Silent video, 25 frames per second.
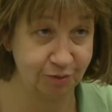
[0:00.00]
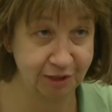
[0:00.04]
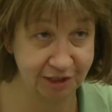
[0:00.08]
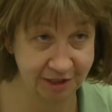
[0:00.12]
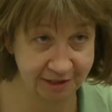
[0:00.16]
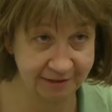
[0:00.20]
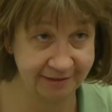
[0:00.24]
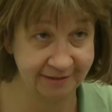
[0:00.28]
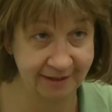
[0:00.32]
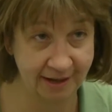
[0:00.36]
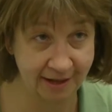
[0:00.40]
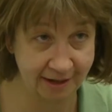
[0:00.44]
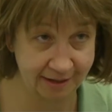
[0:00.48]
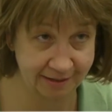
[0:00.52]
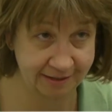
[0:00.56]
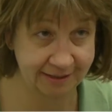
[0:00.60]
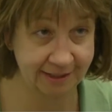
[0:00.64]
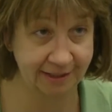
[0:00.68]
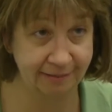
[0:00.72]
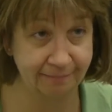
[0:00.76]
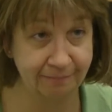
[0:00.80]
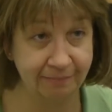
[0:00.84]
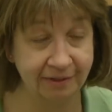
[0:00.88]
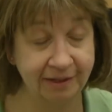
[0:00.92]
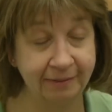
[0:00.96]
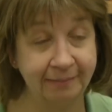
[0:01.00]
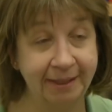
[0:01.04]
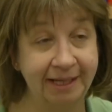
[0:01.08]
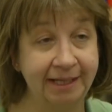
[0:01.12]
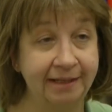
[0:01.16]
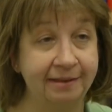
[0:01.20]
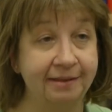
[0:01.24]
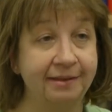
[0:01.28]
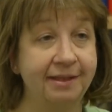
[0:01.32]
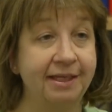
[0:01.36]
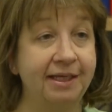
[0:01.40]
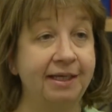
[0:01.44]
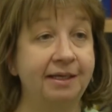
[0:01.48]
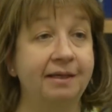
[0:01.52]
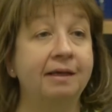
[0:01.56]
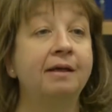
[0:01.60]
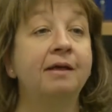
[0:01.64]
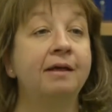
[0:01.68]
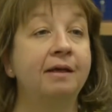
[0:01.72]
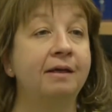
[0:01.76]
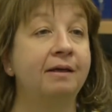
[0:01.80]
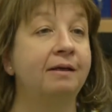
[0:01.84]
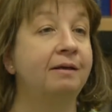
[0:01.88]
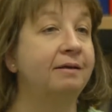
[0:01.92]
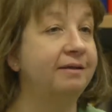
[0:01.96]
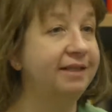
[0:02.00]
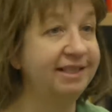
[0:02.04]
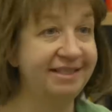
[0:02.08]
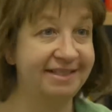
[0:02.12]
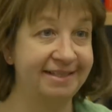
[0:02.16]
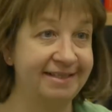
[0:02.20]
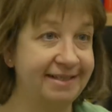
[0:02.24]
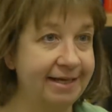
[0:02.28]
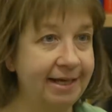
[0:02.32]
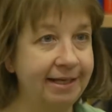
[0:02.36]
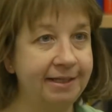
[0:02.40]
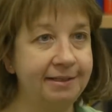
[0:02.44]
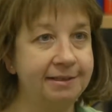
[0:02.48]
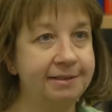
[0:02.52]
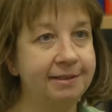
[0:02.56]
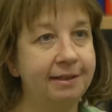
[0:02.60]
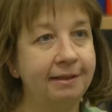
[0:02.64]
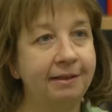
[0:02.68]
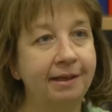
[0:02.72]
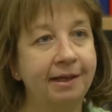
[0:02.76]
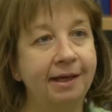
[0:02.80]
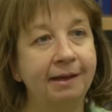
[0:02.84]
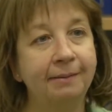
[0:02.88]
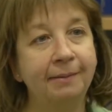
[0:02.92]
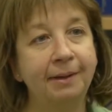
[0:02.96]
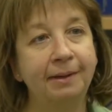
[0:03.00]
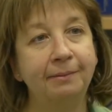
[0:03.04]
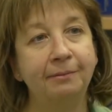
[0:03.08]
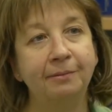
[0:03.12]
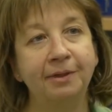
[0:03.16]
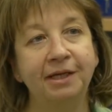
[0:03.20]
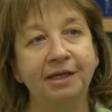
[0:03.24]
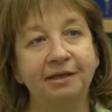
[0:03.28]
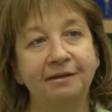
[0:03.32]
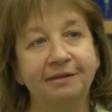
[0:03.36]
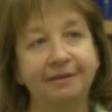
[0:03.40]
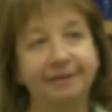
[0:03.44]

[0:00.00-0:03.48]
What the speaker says: which is that to implement the designs that they come up with.